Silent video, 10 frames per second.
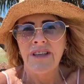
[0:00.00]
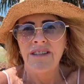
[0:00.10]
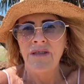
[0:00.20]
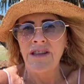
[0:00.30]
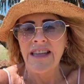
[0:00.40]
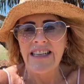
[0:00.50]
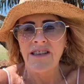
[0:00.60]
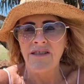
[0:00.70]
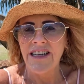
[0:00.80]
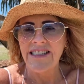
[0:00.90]
whether
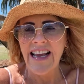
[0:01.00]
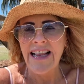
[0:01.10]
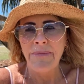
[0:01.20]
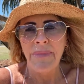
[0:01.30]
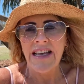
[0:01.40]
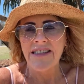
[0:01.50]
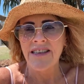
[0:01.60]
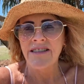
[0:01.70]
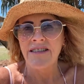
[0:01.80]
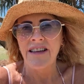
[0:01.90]
that's on a daily
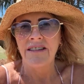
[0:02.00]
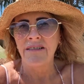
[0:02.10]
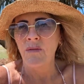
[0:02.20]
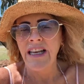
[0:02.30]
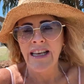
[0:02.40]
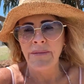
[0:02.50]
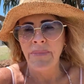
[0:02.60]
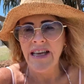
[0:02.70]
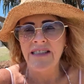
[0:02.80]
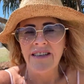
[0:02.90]
basis, a weekly
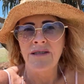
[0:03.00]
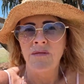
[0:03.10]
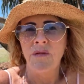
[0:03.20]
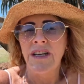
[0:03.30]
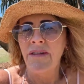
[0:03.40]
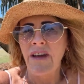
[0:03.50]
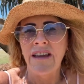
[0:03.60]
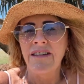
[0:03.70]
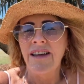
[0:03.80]
basis, whatever.